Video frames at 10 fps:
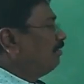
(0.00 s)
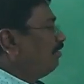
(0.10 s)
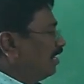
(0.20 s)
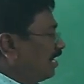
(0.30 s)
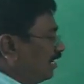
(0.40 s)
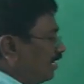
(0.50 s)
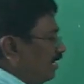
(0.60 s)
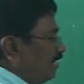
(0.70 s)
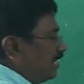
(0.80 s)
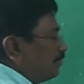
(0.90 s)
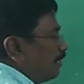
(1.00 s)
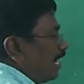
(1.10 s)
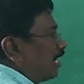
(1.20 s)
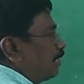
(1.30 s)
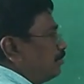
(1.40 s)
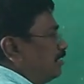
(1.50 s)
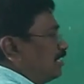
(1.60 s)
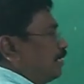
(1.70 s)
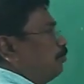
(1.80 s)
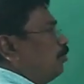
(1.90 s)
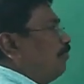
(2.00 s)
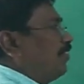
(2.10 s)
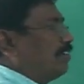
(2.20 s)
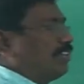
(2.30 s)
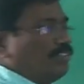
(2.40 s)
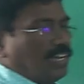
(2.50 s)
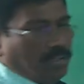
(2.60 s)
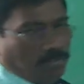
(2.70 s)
will contain these many atoms. That's the proof we have given now.